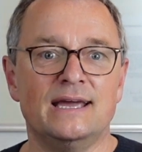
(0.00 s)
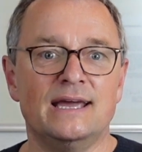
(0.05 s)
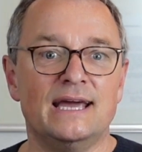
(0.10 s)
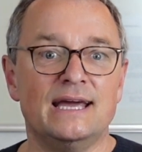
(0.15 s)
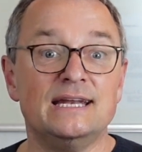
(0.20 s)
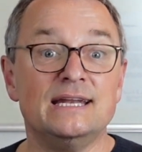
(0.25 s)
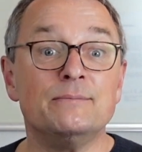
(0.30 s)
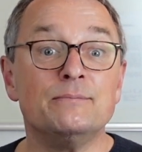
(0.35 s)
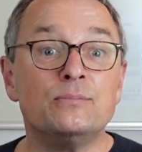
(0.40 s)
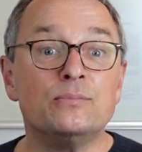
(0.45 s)

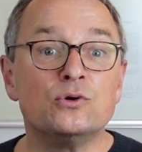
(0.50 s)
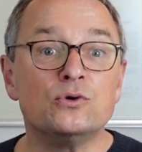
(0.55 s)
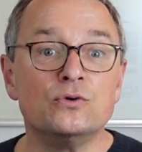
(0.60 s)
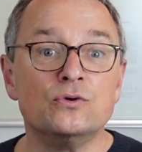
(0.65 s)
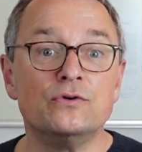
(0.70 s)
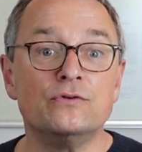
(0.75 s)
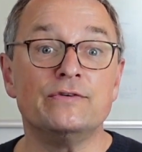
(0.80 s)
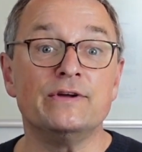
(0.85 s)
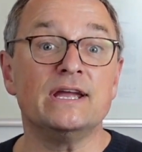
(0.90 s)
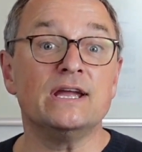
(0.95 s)
and
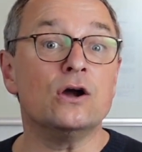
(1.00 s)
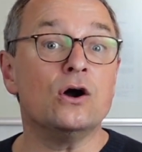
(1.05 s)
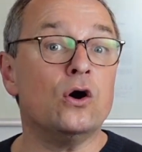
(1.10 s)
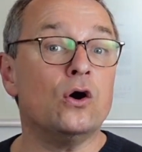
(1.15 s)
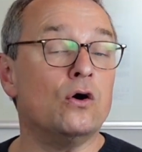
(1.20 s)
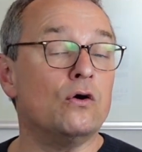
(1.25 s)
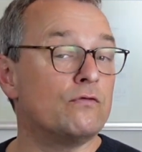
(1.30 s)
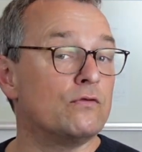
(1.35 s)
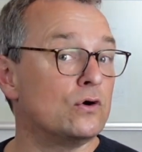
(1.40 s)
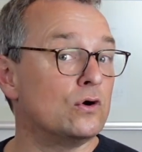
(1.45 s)
improving
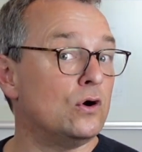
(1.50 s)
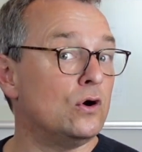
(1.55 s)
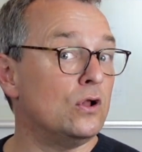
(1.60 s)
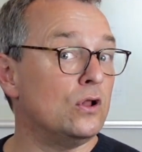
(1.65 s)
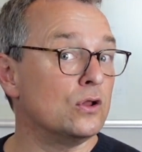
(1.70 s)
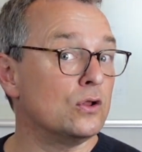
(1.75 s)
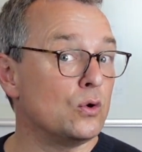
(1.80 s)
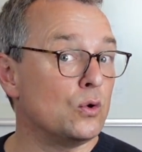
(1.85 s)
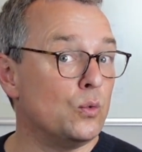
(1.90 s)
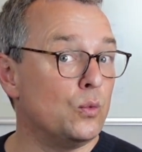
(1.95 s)

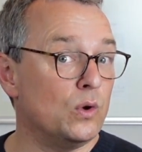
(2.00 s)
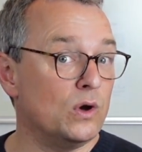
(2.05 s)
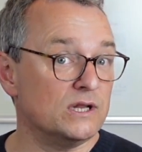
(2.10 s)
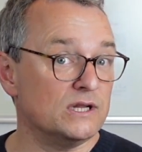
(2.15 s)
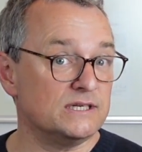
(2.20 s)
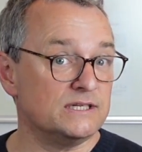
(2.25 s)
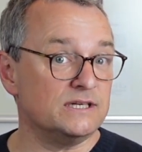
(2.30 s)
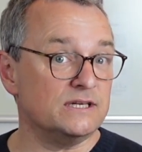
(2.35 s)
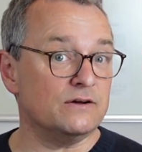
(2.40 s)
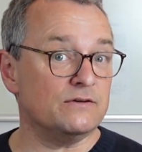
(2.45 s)
overall
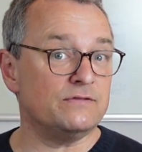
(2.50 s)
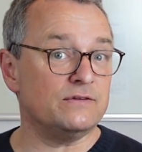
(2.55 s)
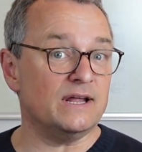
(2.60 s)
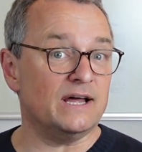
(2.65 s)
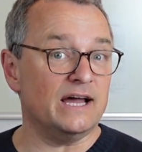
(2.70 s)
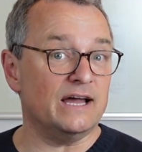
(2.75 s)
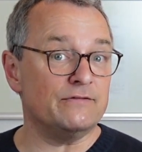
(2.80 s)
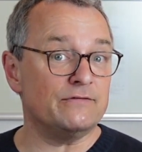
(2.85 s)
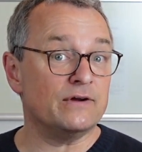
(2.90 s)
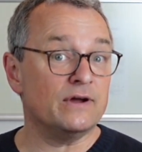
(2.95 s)
quality of
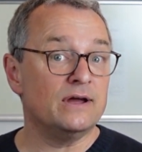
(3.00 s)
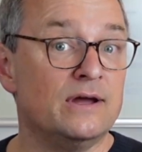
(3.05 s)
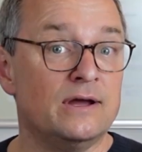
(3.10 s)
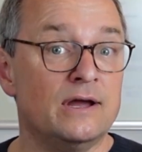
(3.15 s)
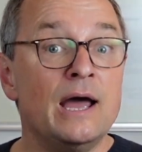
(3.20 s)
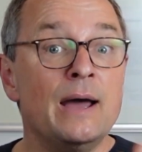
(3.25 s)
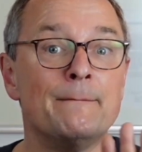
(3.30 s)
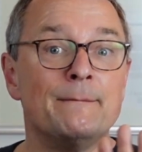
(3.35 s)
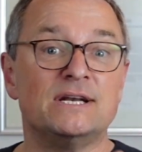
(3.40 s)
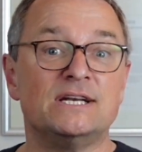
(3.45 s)
life.
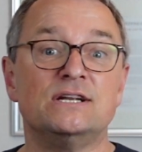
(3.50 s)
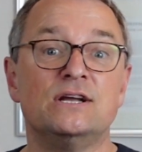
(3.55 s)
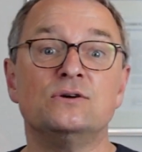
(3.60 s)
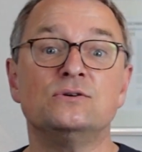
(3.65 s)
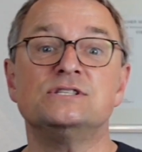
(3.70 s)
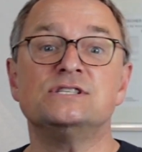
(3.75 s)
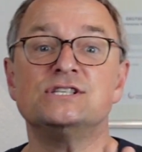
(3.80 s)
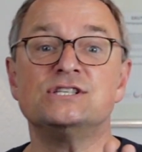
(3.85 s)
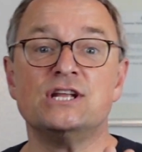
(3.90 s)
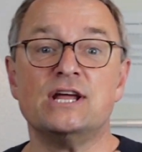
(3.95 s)
But
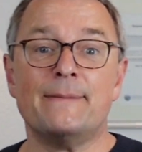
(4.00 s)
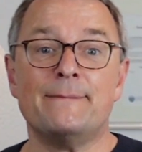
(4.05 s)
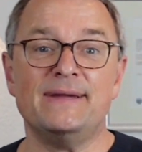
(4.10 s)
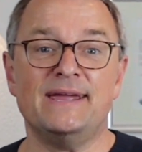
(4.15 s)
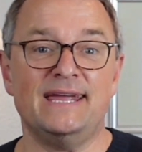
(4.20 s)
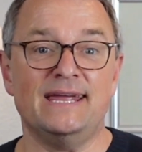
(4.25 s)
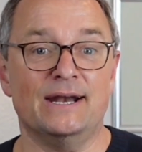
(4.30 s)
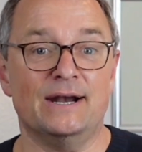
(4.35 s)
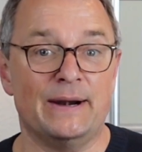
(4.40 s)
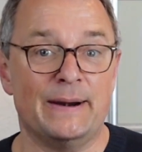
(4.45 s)
don't stop
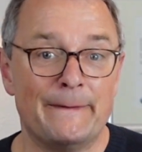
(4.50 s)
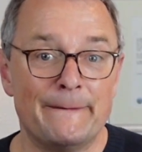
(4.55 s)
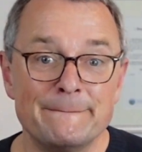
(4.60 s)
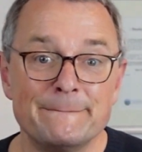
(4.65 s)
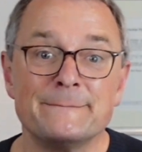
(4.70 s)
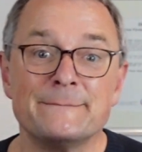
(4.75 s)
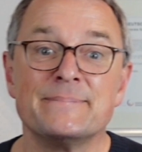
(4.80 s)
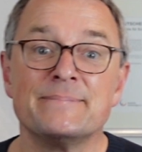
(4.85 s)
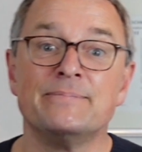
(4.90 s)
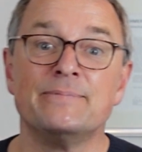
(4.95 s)
here.
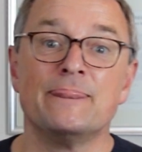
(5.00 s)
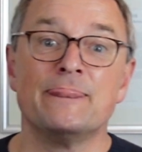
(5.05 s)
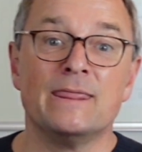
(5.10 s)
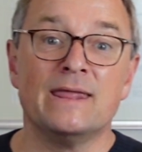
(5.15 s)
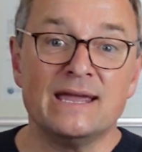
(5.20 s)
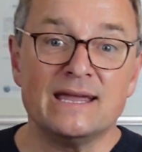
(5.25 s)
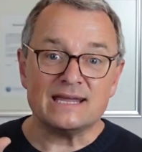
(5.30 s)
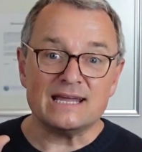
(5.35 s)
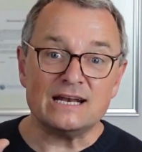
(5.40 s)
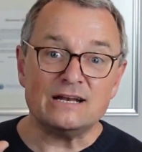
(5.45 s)

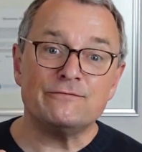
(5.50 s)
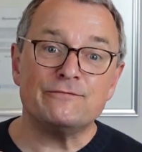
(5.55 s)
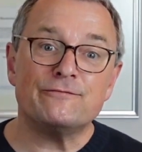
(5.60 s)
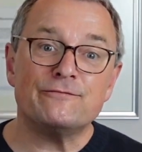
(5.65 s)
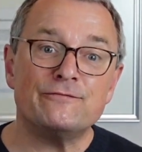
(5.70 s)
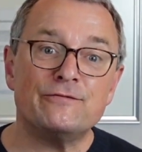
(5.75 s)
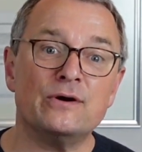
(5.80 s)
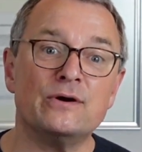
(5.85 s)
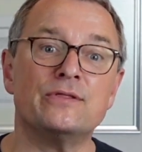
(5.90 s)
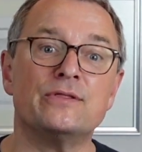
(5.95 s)
Get
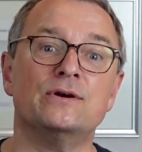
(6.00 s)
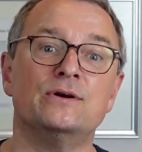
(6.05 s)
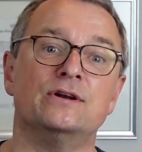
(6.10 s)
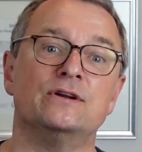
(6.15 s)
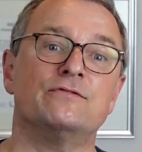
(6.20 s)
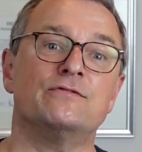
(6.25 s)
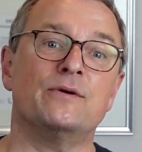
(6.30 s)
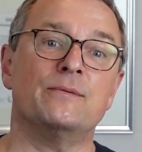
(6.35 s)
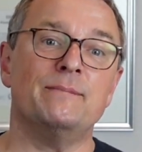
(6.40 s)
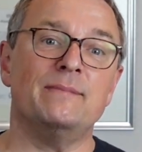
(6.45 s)
further
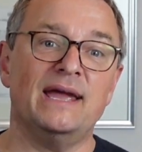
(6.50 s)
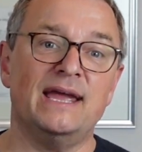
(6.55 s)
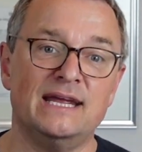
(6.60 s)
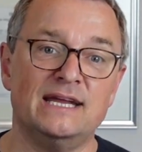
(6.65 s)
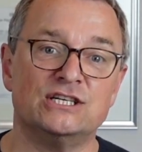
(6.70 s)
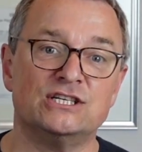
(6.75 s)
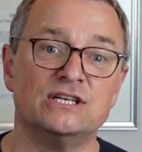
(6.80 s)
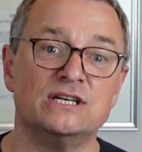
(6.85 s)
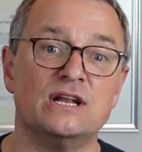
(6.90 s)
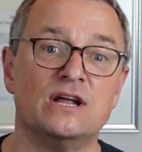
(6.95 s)

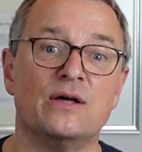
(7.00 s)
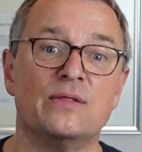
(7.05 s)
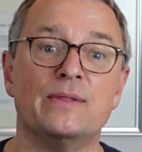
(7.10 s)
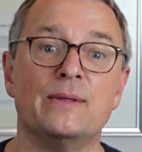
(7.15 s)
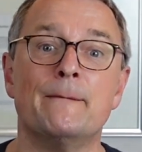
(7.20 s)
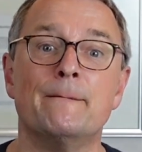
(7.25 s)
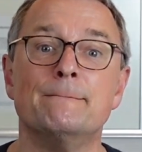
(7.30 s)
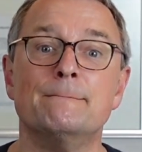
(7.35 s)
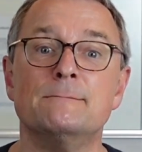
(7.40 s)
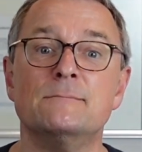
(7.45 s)
information on the
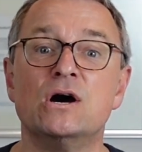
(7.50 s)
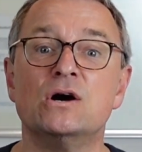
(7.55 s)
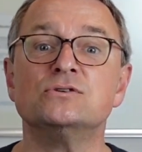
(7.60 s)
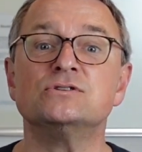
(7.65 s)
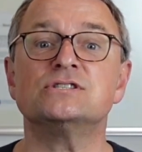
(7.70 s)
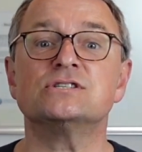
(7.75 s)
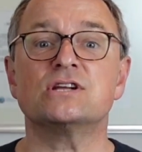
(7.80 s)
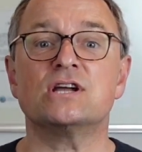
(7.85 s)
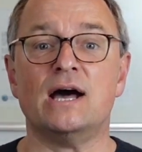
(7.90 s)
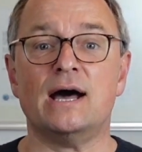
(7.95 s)

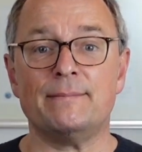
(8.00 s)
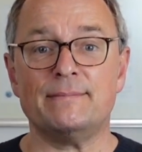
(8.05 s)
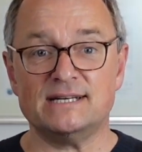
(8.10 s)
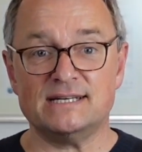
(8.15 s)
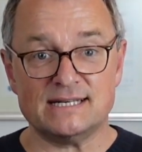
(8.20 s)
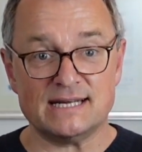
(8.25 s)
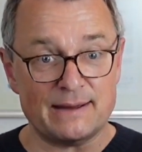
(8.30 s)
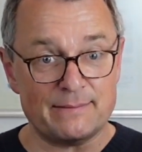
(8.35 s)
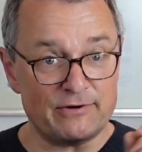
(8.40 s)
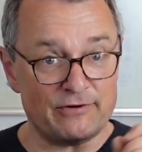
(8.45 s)
most common
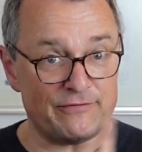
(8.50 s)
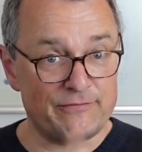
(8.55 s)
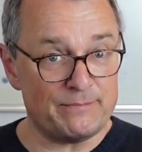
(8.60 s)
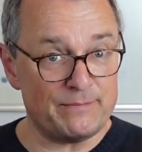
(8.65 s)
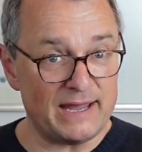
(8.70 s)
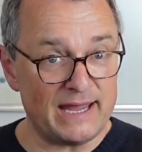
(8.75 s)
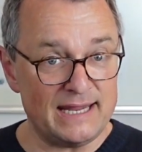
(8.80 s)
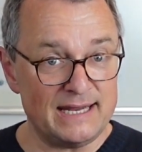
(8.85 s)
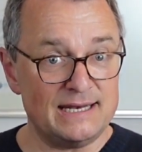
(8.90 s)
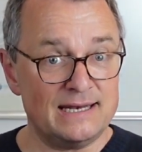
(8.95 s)
type of
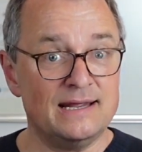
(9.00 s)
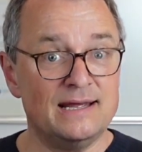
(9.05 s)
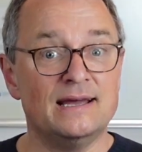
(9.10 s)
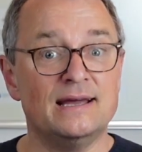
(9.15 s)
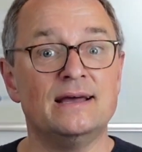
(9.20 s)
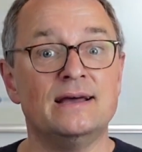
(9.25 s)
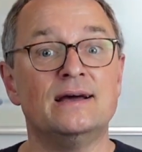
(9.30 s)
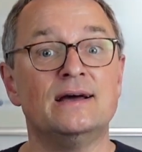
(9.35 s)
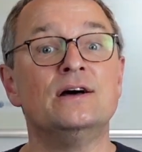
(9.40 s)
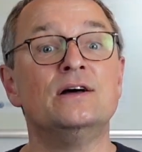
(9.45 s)
pain,
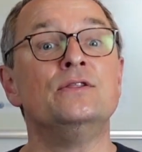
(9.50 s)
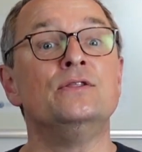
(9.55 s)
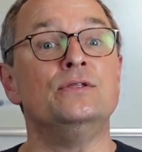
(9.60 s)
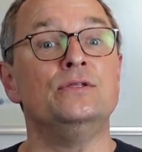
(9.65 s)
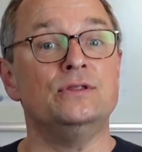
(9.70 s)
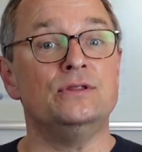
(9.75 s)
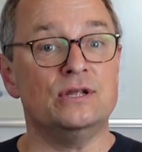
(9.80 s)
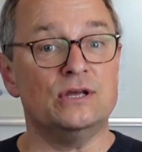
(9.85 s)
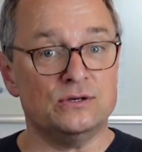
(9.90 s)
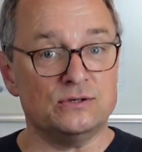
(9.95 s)

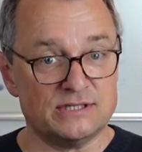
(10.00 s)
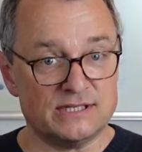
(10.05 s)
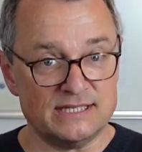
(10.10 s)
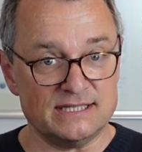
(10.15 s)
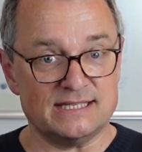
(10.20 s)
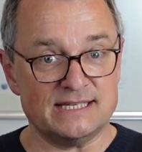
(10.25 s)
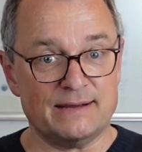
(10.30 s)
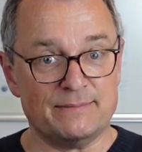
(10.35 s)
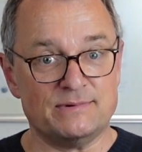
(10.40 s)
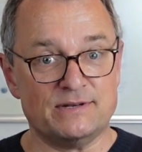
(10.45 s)

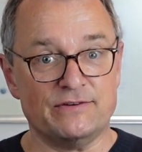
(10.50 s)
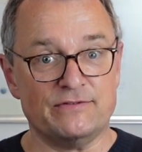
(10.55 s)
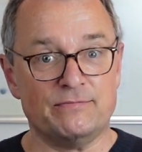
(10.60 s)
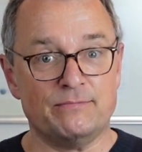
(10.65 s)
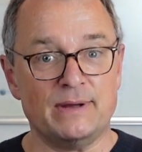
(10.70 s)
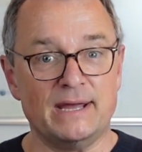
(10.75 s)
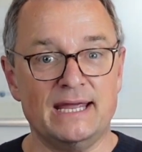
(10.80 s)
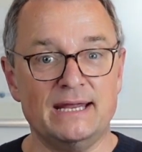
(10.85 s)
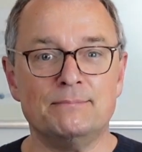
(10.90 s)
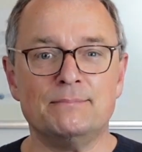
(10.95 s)
nociceptive
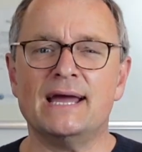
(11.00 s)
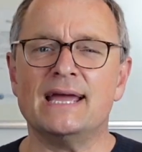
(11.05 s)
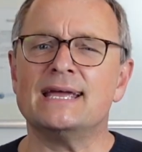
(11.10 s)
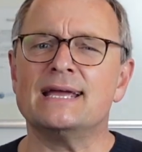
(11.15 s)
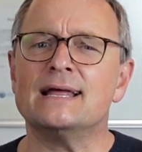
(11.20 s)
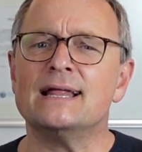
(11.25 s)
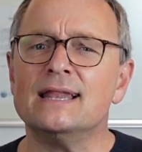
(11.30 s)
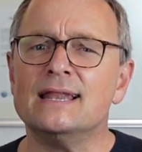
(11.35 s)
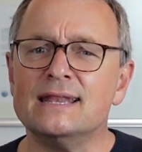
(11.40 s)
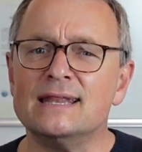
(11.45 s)
pain, by
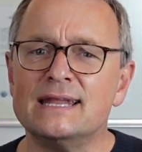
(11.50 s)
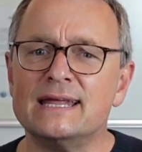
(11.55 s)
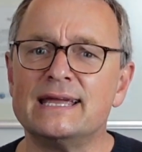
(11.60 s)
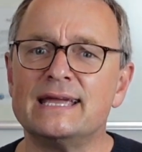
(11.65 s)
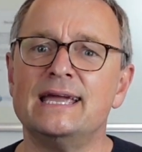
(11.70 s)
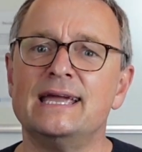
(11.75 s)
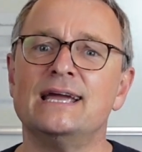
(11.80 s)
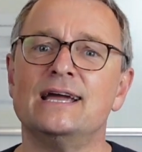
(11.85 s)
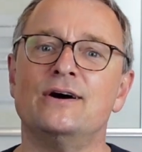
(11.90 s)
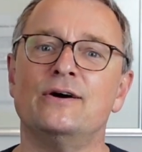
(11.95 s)

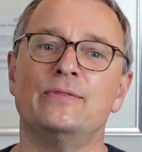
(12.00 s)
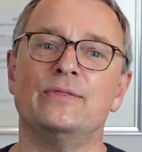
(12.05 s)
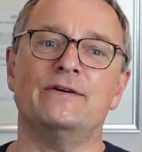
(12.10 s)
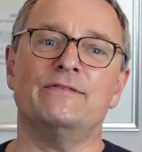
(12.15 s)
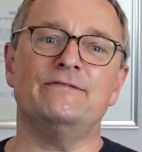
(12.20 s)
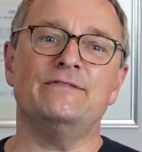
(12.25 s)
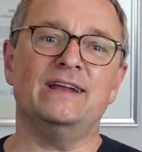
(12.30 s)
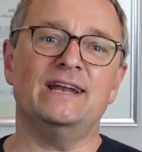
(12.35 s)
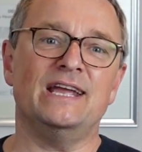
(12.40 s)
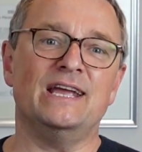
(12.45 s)
clicking on the
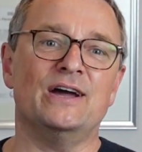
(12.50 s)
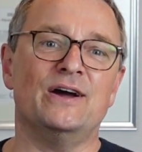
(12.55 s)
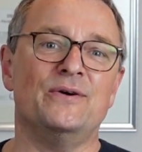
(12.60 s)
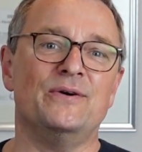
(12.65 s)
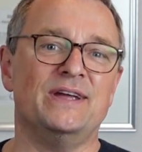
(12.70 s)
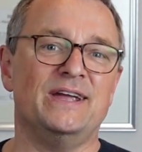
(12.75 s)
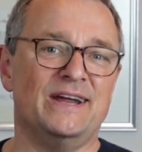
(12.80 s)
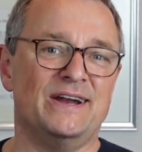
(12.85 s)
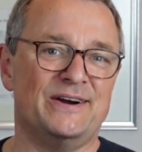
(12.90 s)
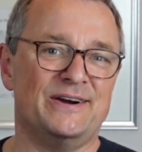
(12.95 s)
video
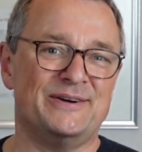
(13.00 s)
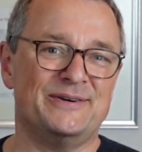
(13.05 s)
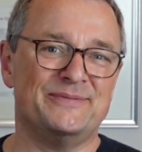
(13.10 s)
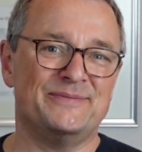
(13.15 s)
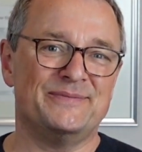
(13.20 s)
here.